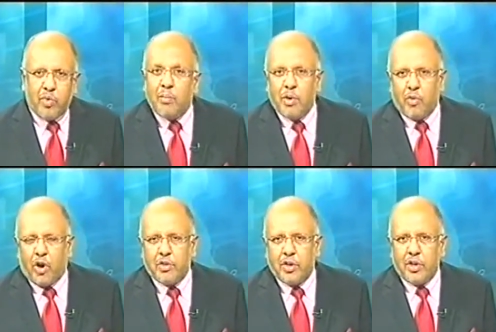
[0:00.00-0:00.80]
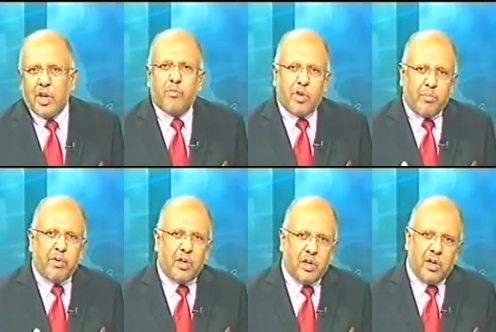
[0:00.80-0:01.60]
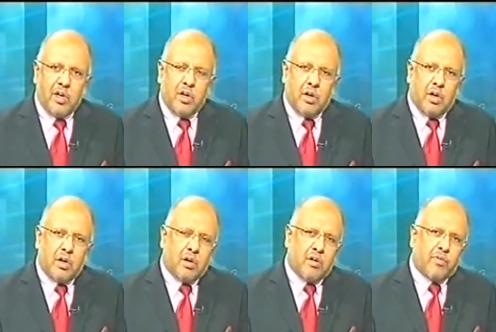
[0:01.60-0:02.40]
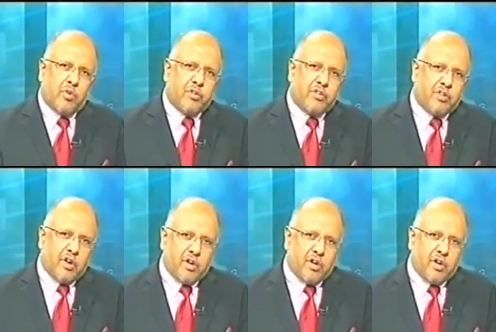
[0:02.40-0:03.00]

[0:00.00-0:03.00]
We'll be watching, and we'll be, of course,